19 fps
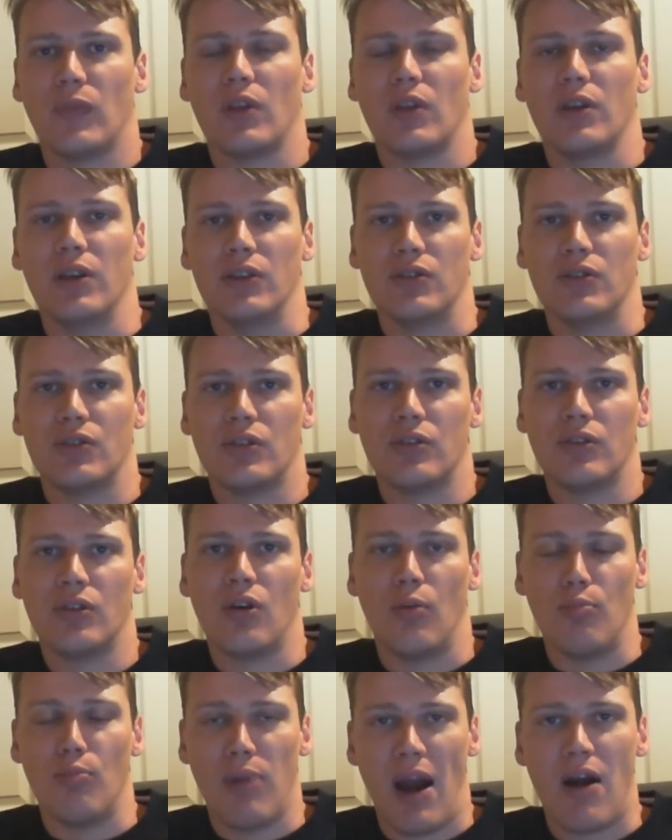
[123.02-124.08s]
It's
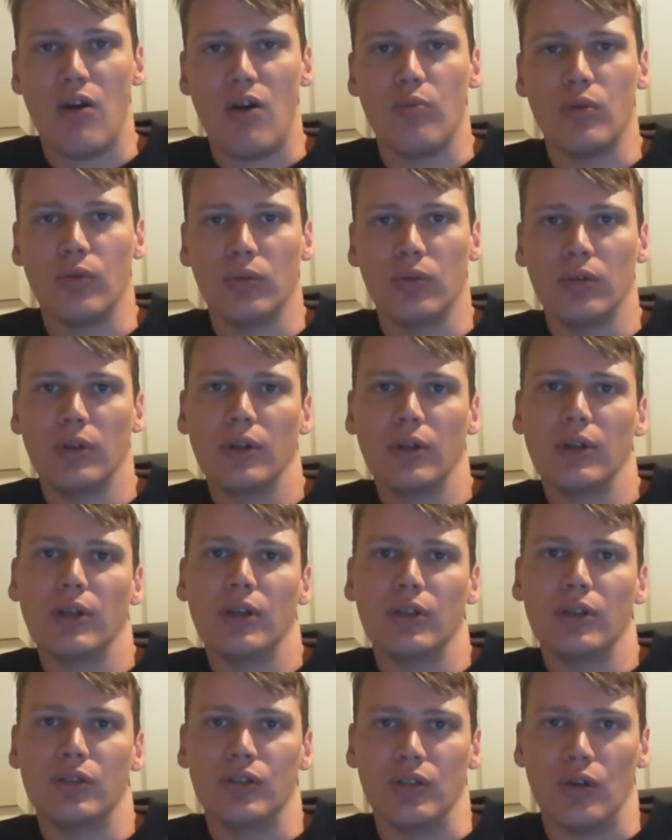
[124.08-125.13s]
comparable
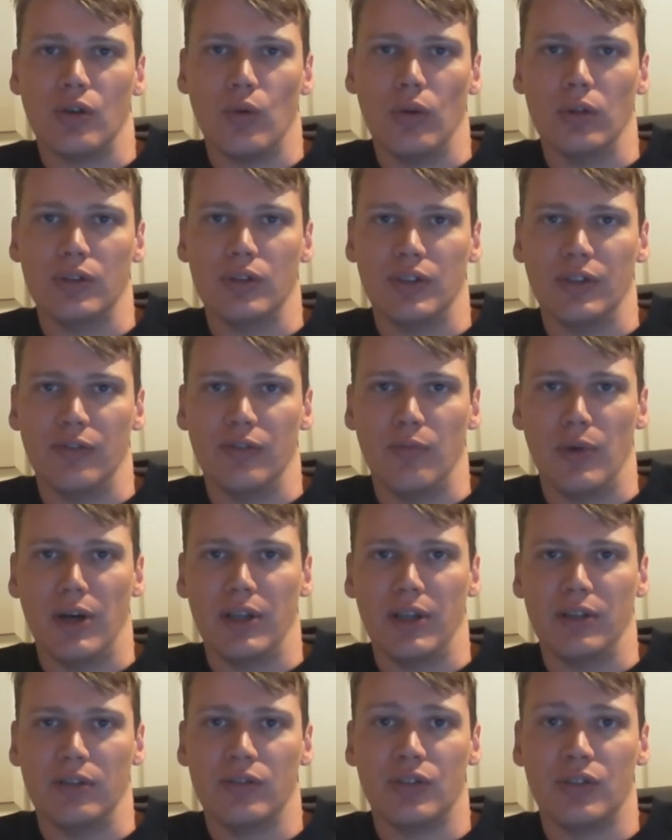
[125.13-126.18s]
to the quality of
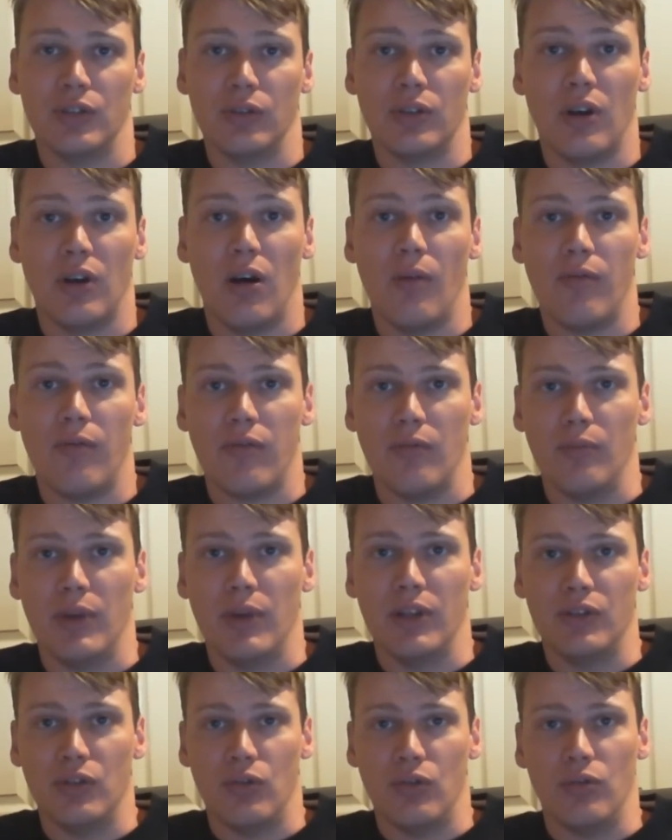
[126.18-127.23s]
my sill tarp from
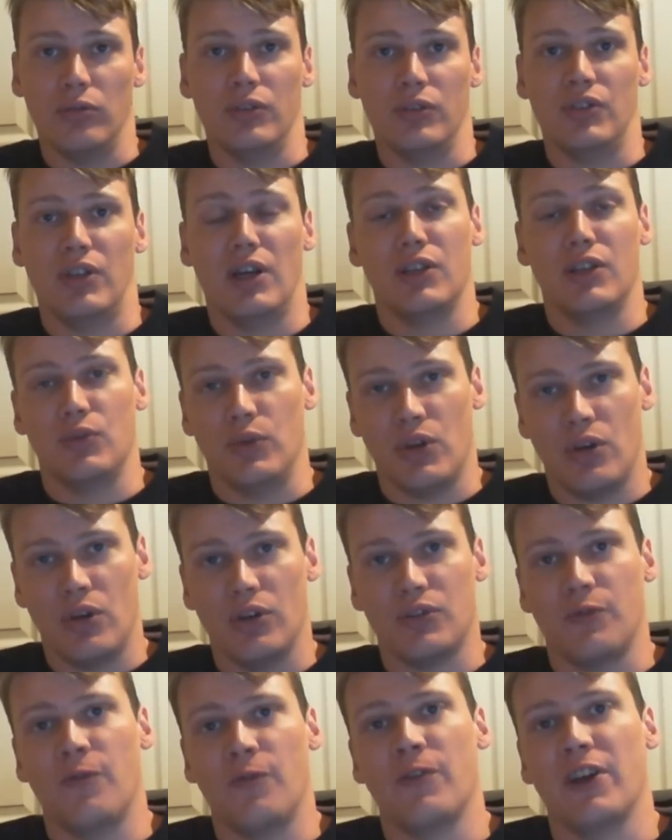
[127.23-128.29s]
Integral Designs, which
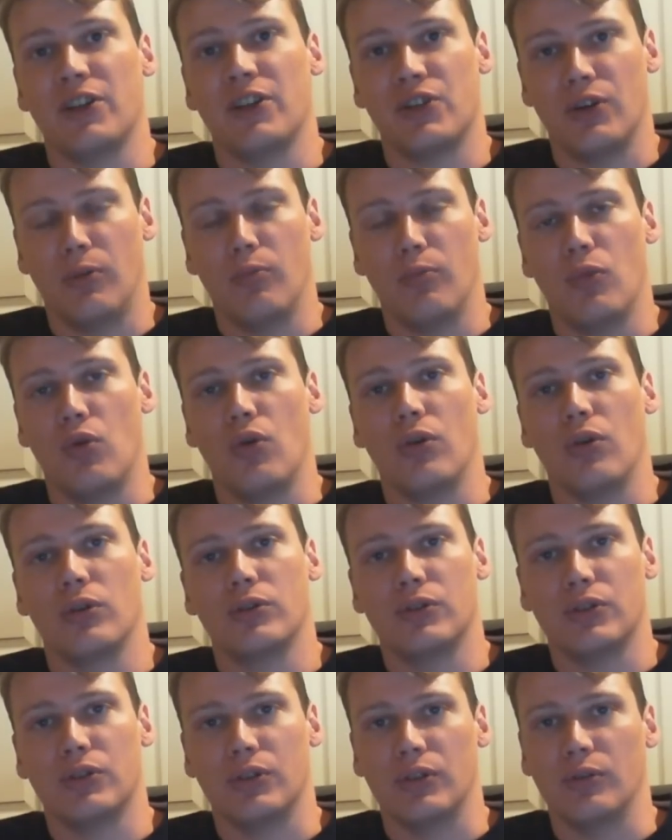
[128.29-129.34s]
cost a fair chunk more.
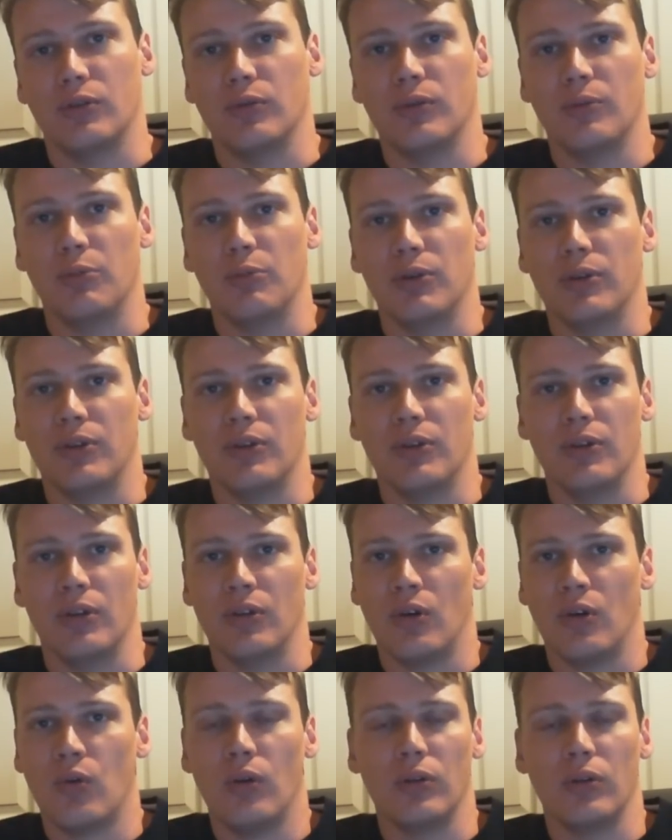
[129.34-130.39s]
So
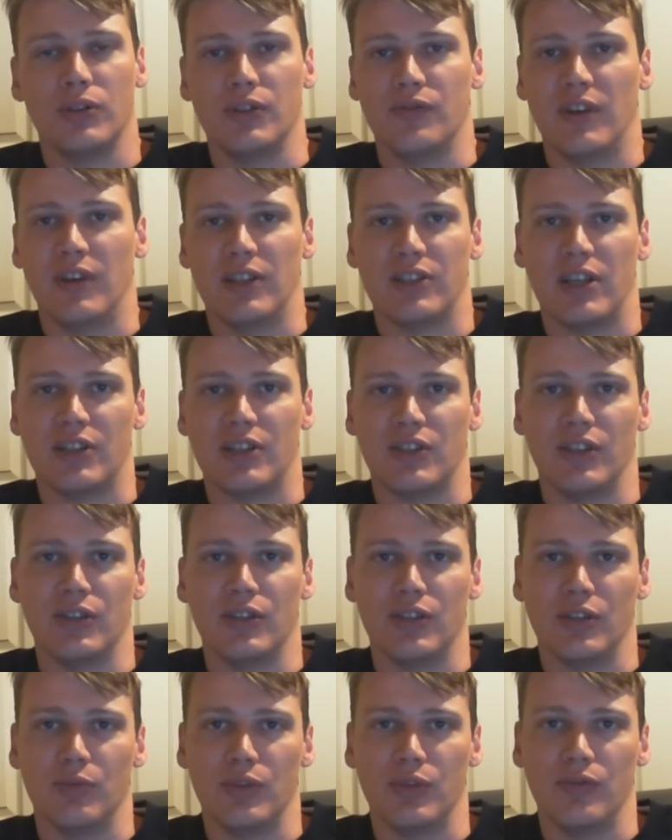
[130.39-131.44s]
the quality is fantastic in
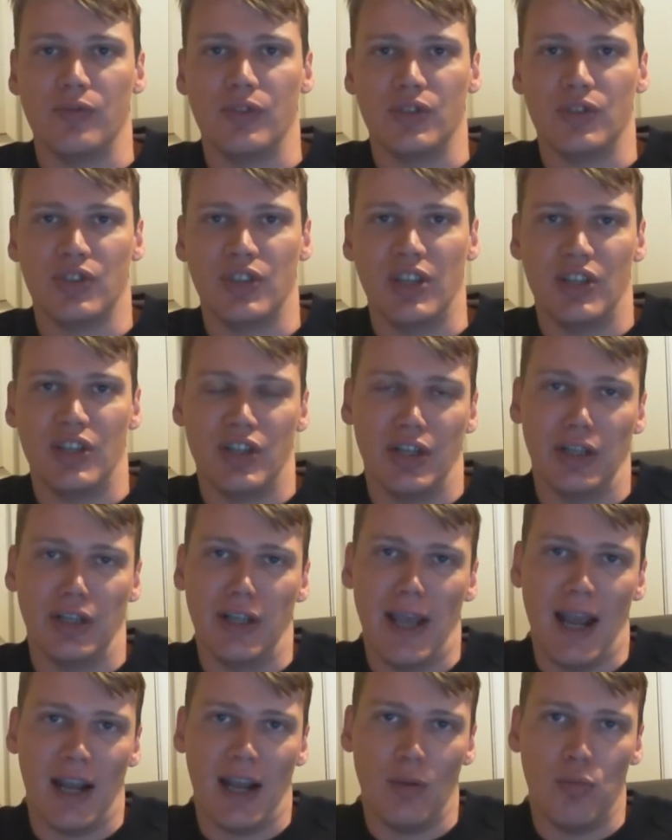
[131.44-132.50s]
terms of the stitching,
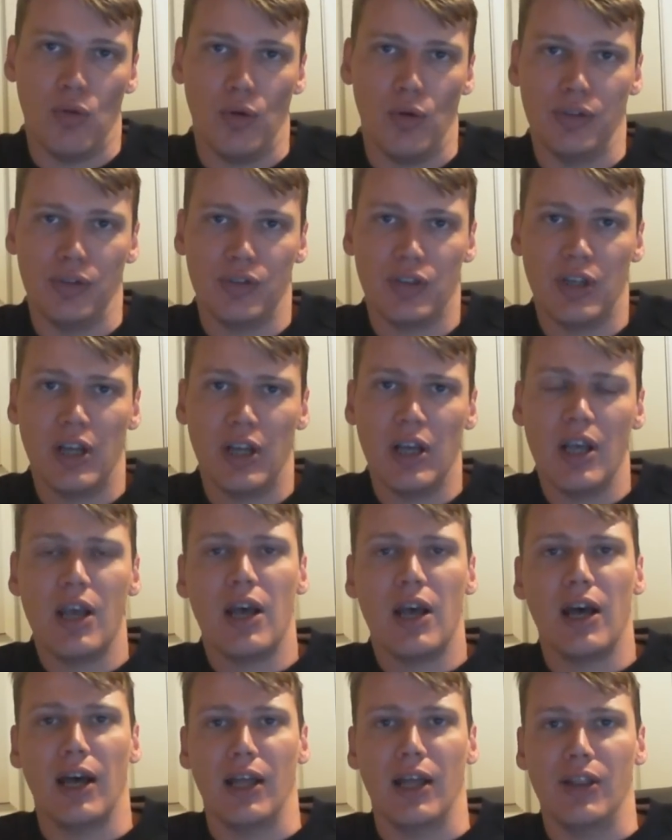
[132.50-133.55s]
the anchor points,
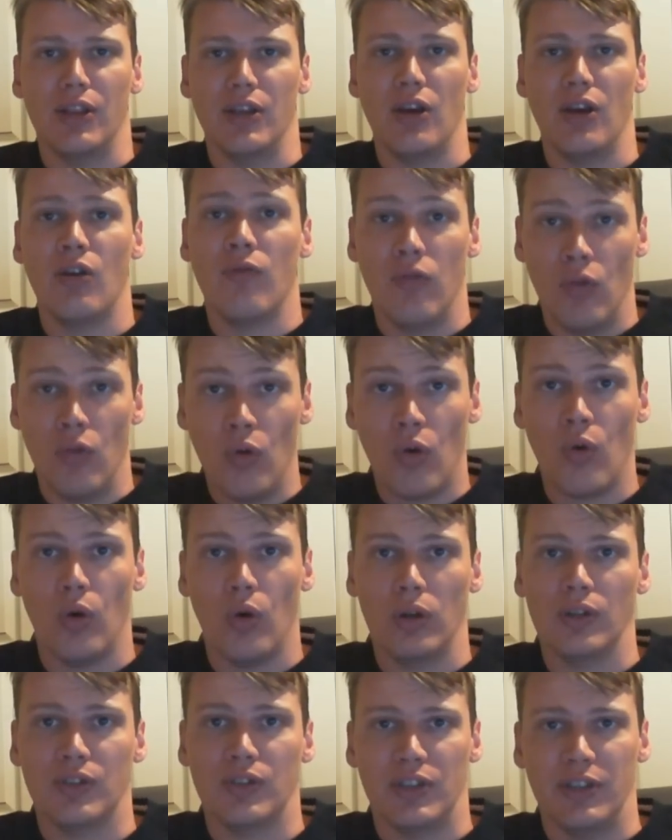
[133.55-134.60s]
and the overall
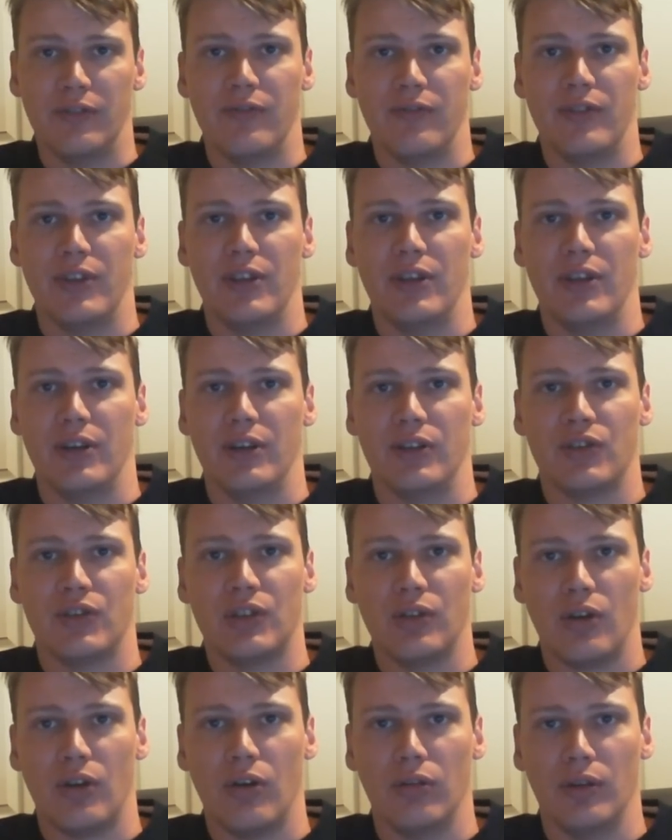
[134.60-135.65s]
quality of the
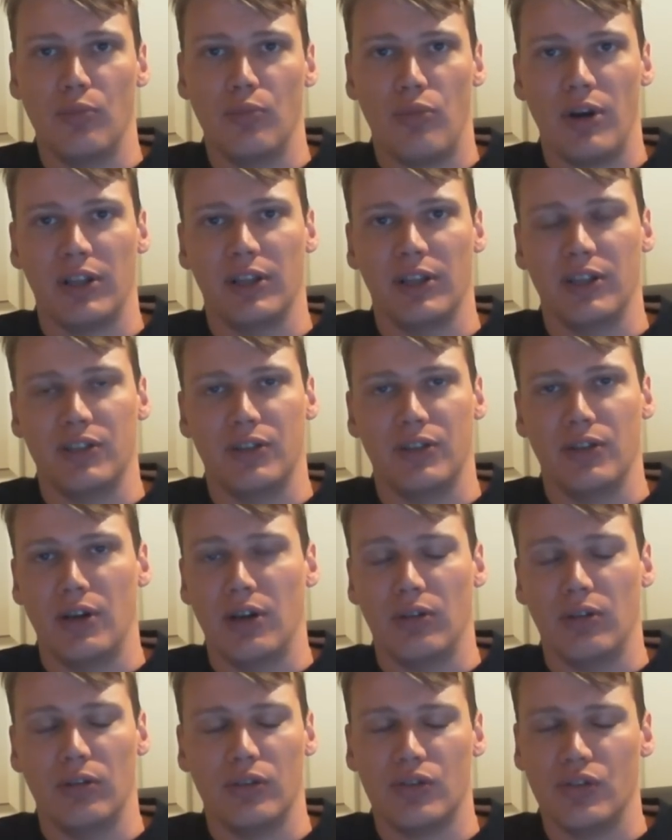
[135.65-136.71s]
silicone impregnated
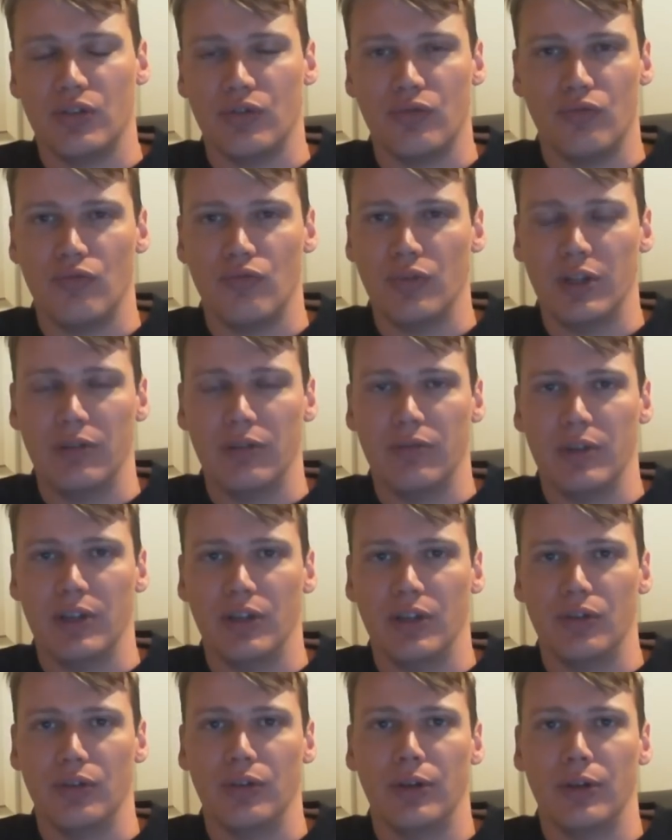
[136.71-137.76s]
nylon is just really
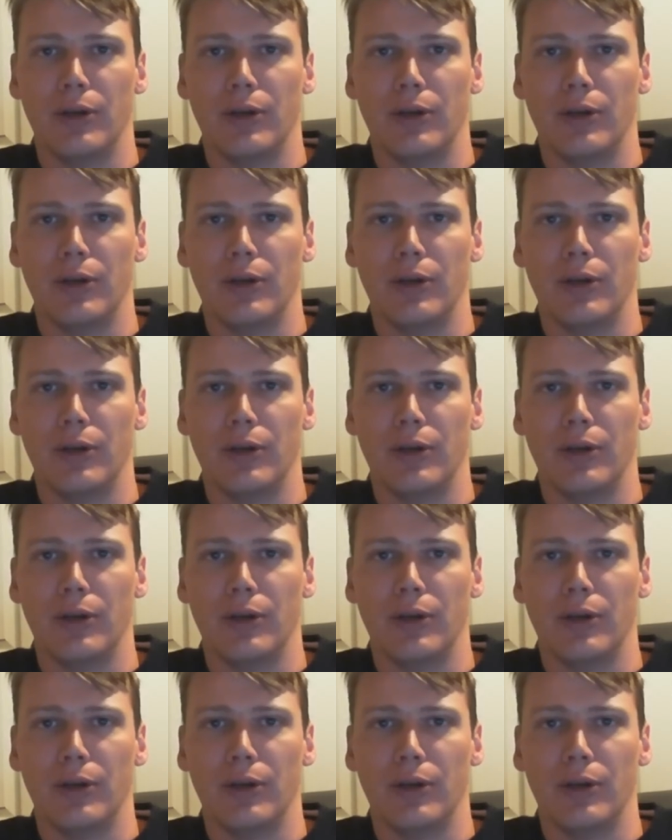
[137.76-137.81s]
good.